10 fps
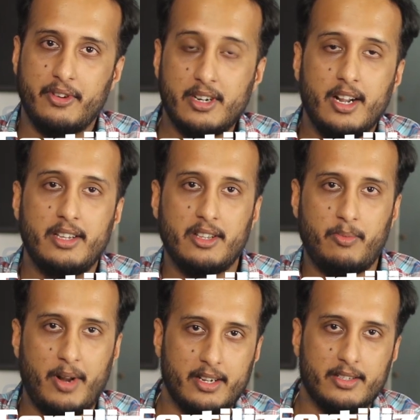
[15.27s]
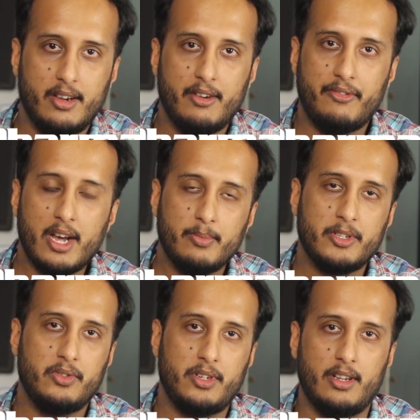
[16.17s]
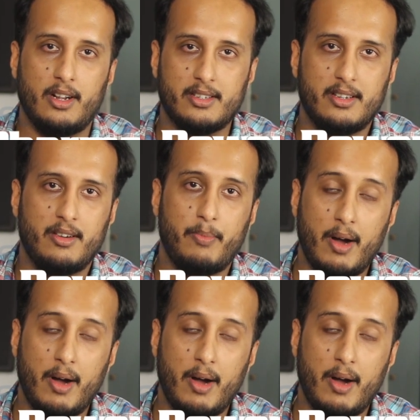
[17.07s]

fertilizer plants, pharmaceuticals,